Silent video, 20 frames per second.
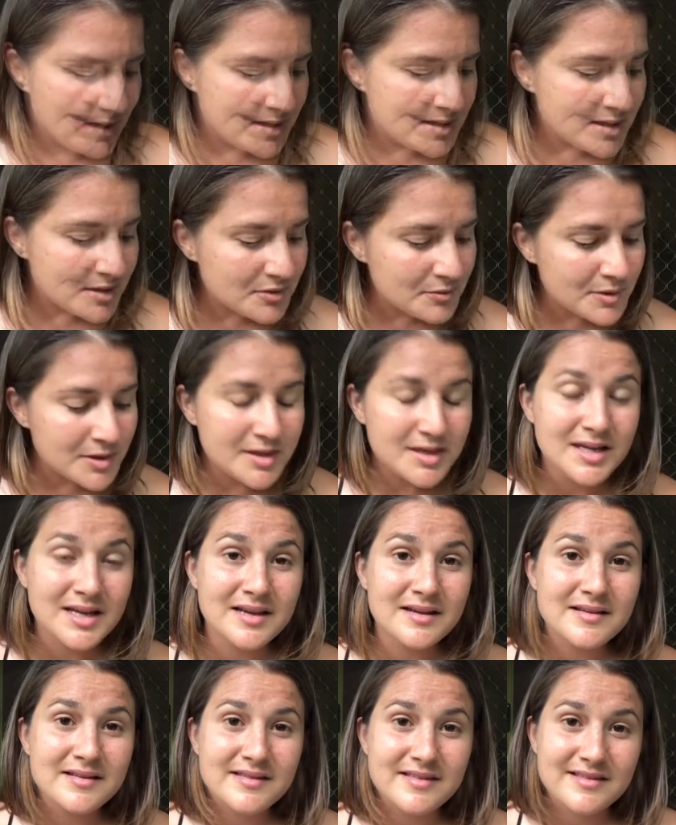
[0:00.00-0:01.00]
Another one
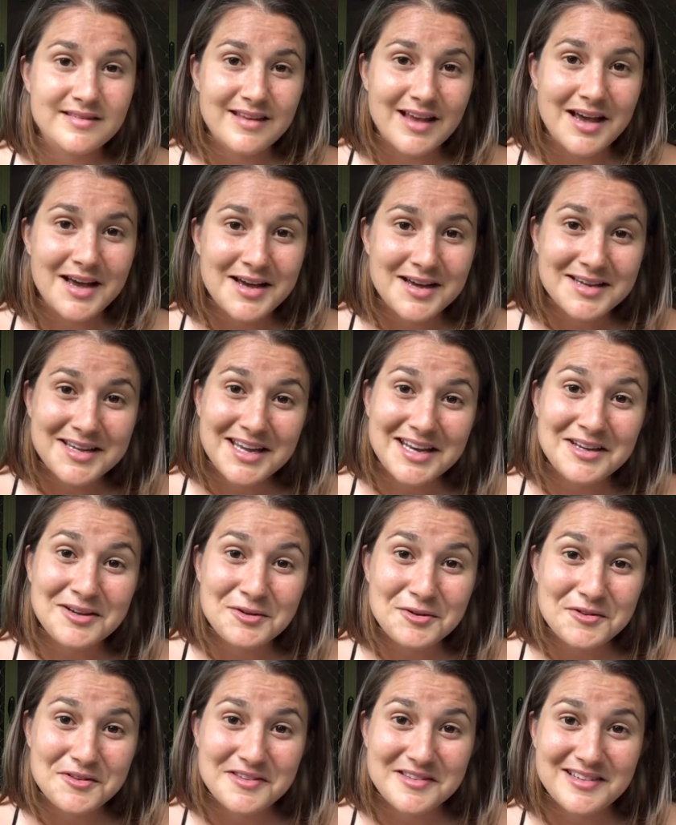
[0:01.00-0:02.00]
is getting
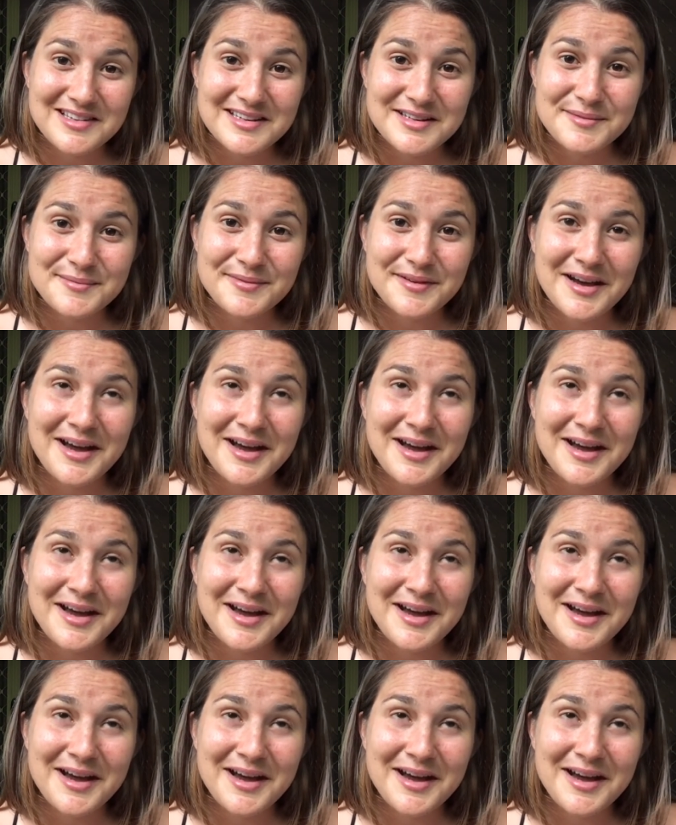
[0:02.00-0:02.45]
good sleep.